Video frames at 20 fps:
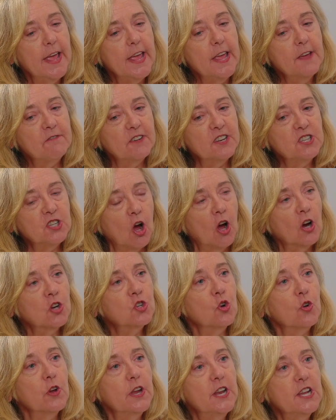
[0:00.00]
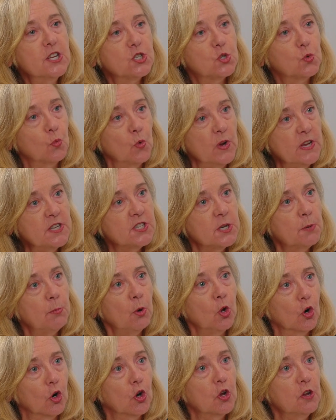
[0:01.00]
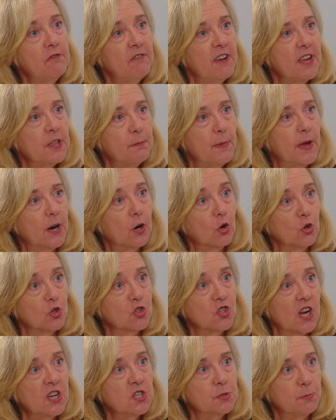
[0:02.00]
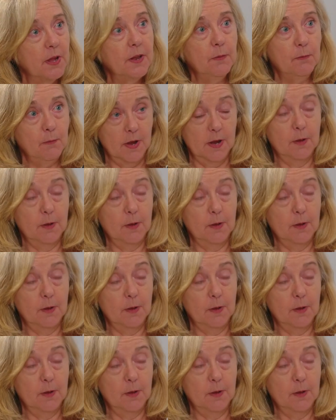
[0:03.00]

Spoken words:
if a doctor, in his reasonable or good faith medical judgment,